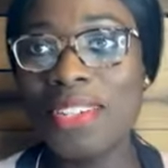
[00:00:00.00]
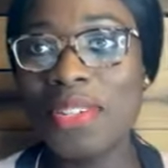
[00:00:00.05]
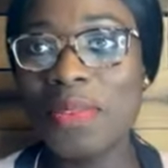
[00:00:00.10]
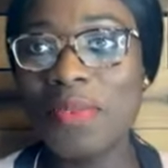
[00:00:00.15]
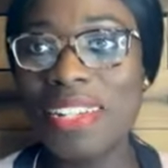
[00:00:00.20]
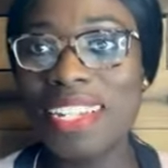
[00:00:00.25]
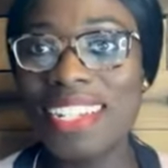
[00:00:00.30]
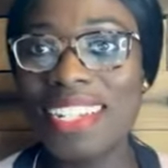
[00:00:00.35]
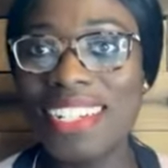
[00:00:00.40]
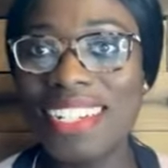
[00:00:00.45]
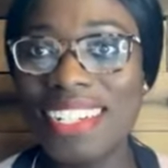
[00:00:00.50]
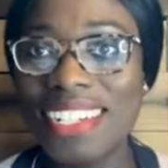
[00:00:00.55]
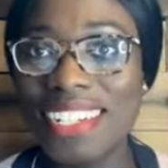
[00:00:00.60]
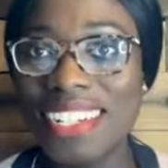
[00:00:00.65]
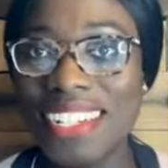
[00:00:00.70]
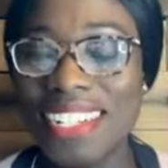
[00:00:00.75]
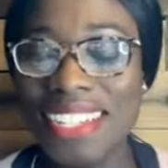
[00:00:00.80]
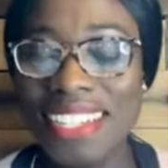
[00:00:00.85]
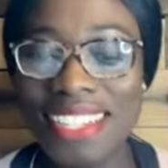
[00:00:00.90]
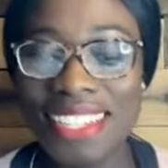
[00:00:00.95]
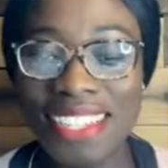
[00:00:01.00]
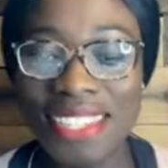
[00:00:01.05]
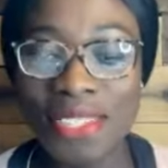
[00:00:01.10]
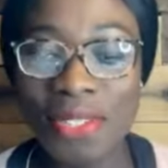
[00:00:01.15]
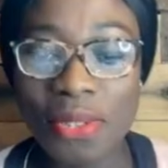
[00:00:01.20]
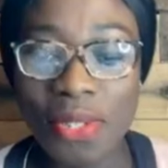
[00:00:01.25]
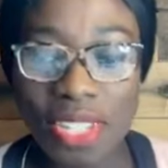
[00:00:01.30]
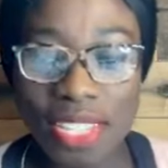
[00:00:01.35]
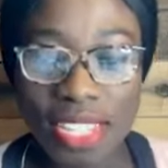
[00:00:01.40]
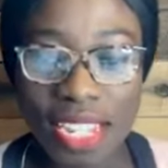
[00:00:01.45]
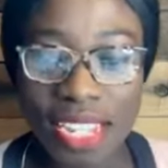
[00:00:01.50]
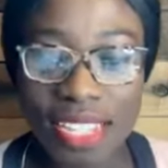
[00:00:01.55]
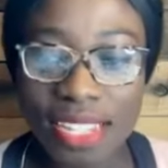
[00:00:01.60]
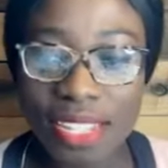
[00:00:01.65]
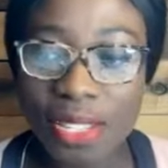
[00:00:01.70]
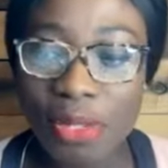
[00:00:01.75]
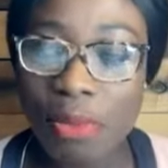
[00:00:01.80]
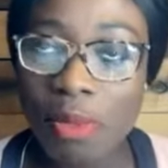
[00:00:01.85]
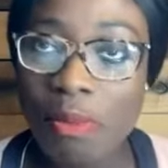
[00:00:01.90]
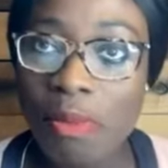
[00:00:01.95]
Oh my goodness. So
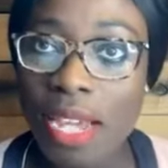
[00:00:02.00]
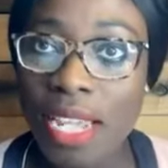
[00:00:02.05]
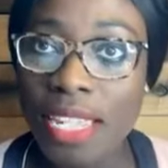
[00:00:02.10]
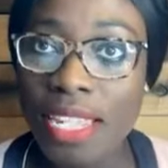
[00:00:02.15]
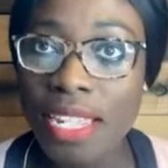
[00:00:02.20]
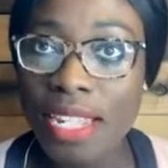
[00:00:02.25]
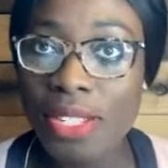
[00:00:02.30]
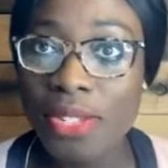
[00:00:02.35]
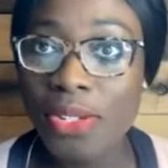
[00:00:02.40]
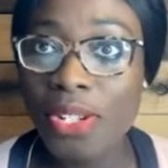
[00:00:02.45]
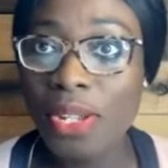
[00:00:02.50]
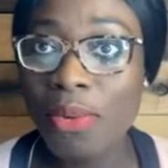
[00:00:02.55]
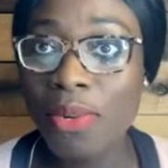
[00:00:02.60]
excited to be back here today.